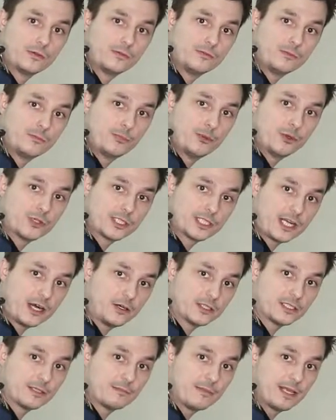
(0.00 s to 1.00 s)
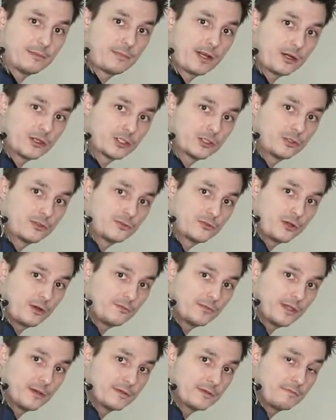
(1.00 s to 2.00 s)
who pulls out the main parachute
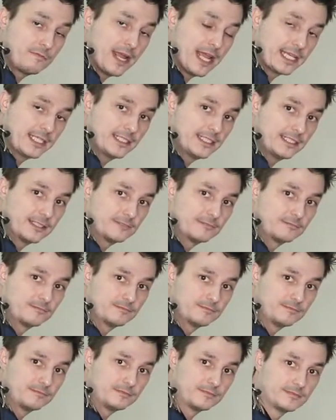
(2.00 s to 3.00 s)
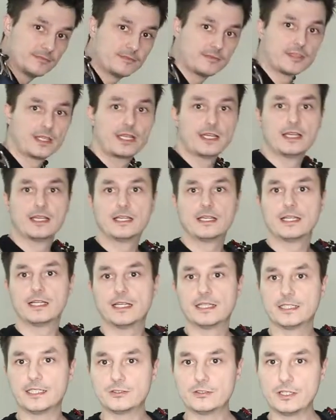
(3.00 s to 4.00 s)
from the back here.
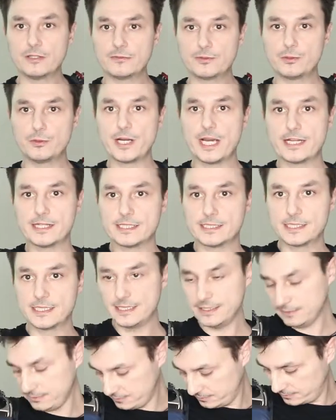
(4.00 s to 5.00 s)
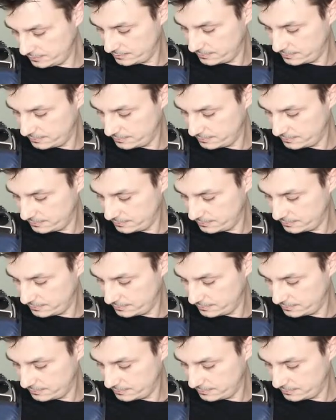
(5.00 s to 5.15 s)
And then you have two handles here.